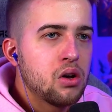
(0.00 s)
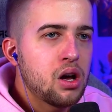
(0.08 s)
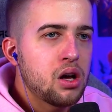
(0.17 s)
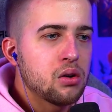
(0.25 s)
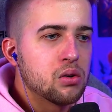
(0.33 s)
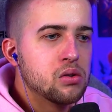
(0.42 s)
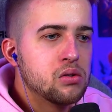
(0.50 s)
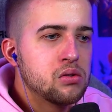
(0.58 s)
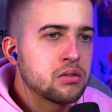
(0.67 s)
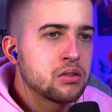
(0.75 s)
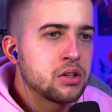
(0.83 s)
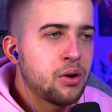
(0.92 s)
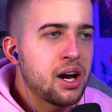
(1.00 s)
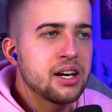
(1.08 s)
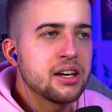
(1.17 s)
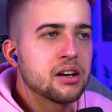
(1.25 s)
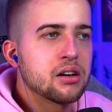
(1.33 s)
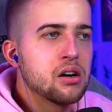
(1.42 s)
Oh, you are
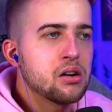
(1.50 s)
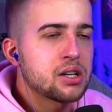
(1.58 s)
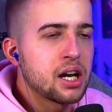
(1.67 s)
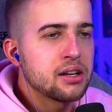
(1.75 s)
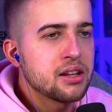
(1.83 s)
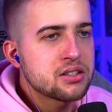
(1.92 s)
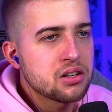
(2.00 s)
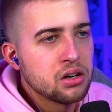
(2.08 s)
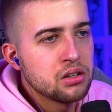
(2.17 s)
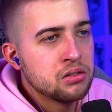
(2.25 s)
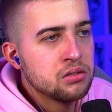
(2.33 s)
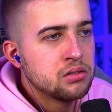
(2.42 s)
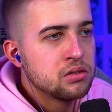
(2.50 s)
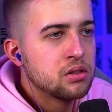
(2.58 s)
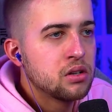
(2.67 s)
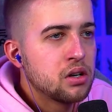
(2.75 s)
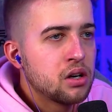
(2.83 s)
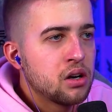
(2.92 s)
here. Okay, that's good.
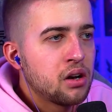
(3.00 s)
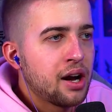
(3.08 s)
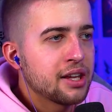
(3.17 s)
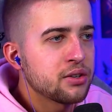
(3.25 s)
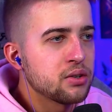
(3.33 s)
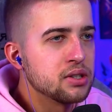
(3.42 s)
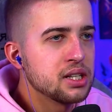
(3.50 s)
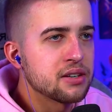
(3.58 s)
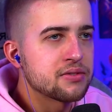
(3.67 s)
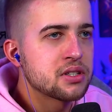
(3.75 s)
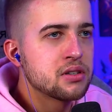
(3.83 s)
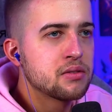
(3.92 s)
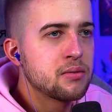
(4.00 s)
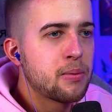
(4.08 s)
I thought you left.